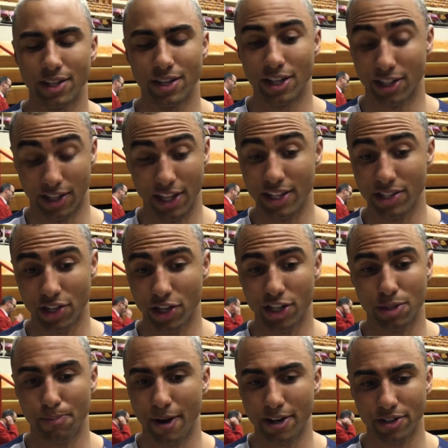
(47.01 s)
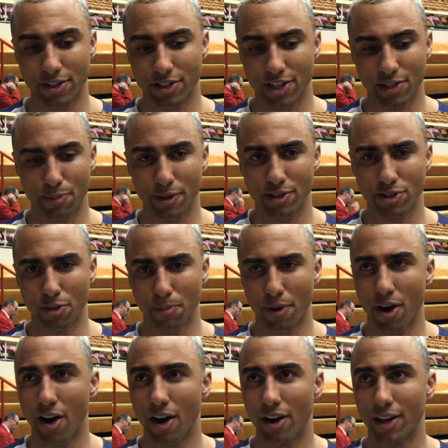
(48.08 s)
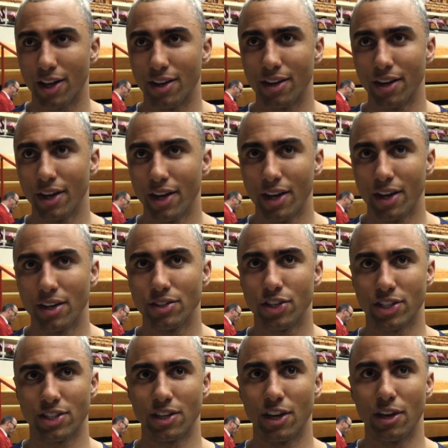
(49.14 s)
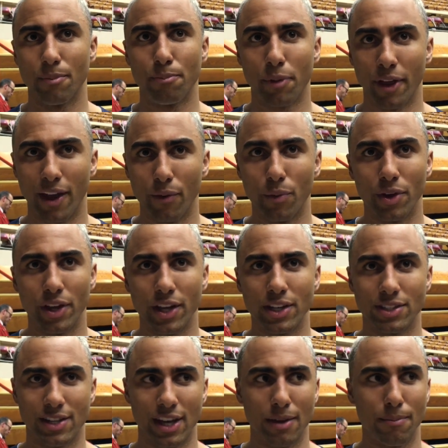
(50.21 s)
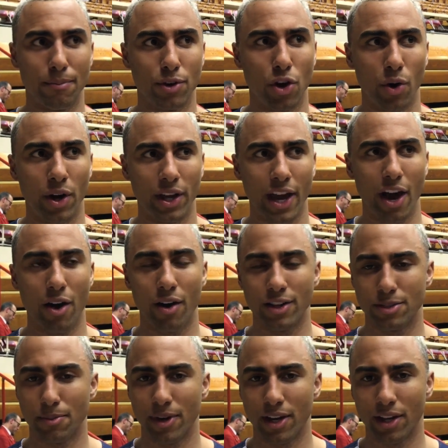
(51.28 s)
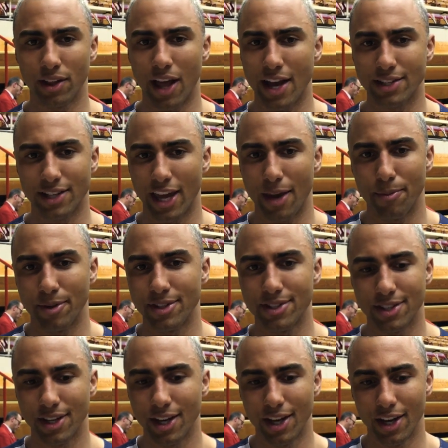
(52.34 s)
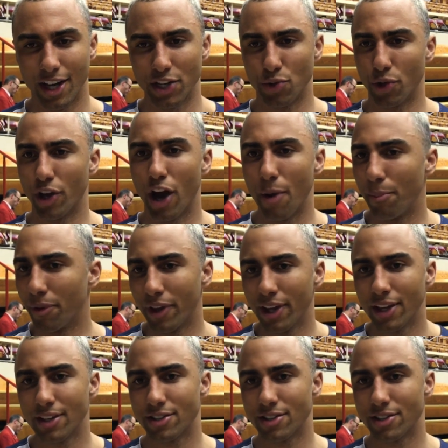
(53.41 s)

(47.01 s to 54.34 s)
And this year especially has just been super hard, and just to play a really good team going out as my last game is it's really humbling.